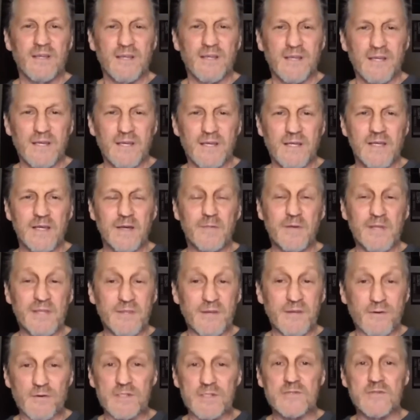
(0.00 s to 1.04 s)
I mean, there was
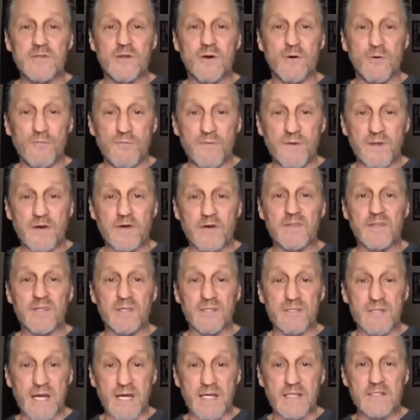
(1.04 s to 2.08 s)
no fear in this guy's
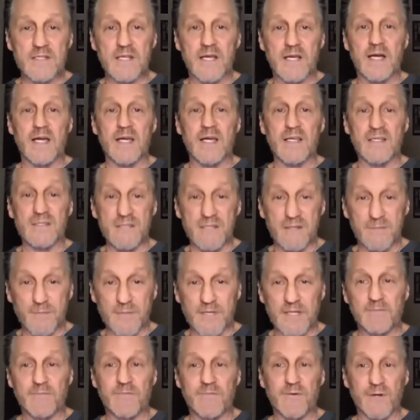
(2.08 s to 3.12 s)
eyes. I mean, for
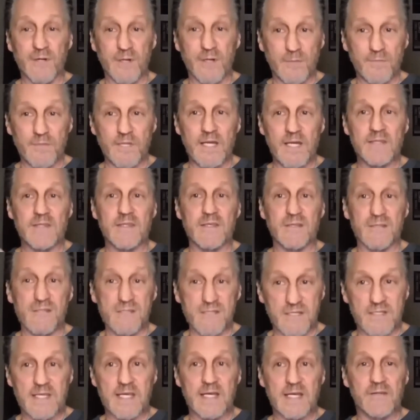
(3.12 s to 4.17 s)
him not to sit down
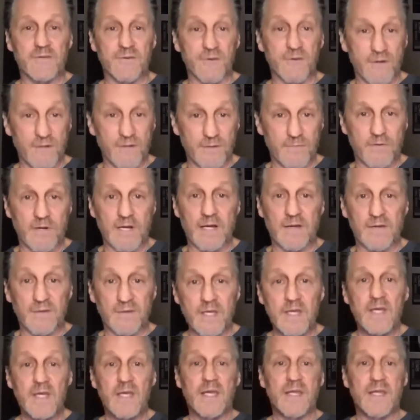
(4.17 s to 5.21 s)
during the round and to
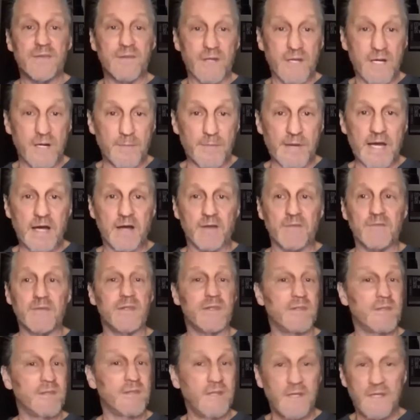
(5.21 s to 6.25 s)
come out, and
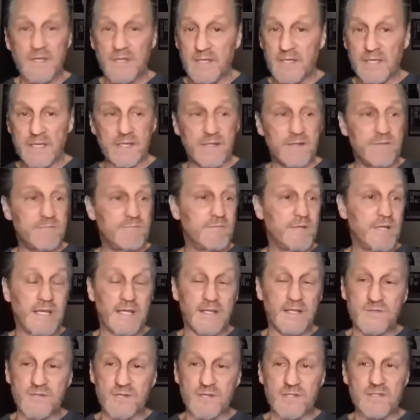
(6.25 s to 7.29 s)
he just,
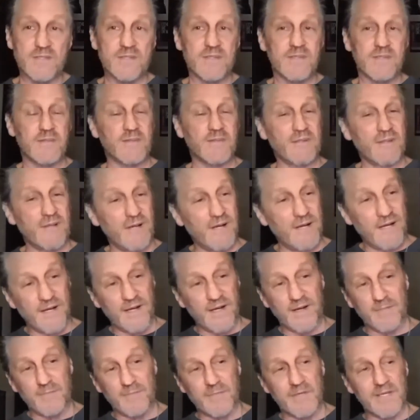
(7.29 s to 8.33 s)
oh
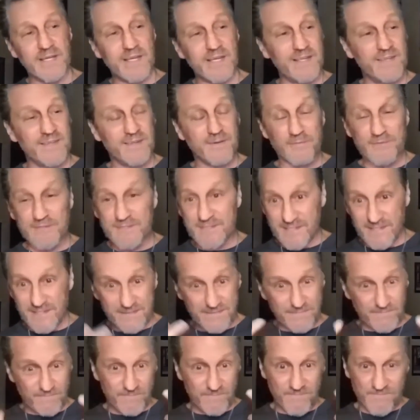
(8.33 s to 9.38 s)
man, there was just
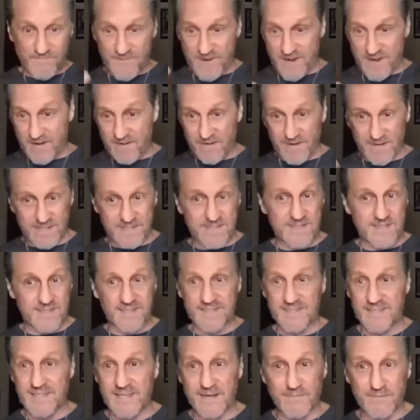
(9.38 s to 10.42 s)
fearlessness that
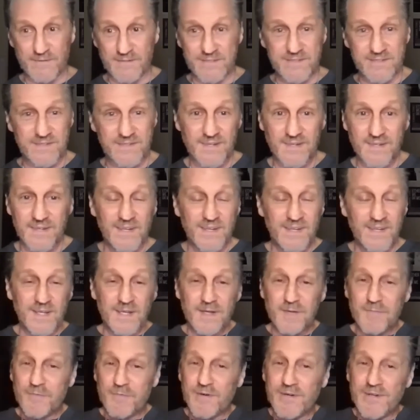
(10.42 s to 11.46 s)
was pretty
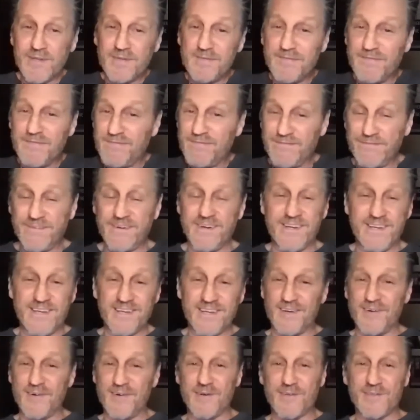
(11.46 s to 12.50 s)
freaking
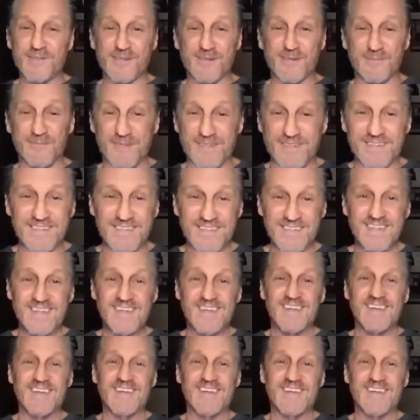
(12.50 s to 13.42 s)
awesome. Yeah.